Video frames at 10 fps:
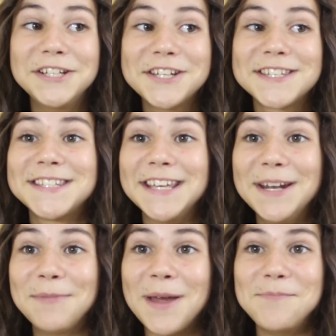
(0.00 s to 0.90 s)
just
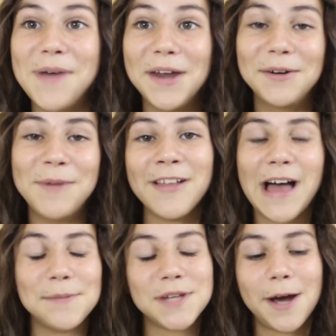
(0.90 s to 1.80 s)
sit in my bed on my
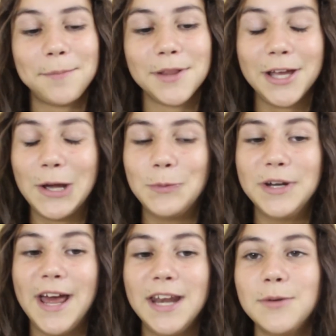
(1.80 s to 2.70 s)
laptop like I
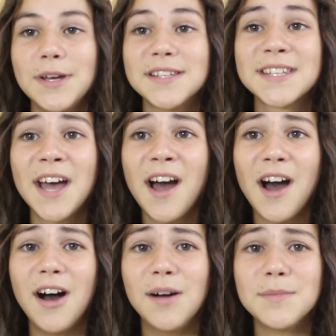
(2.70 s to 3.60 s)
would anyways.
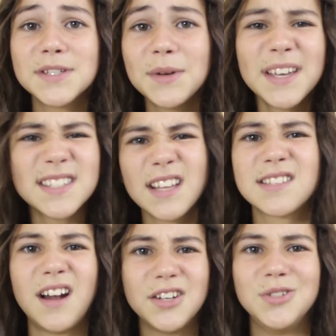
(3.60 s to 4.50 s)
Um, so I guess
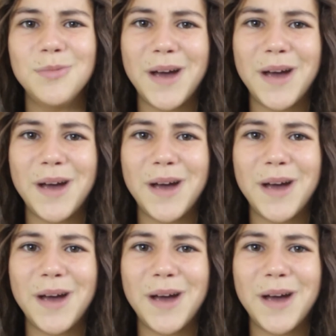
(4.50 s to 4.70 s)
that's not too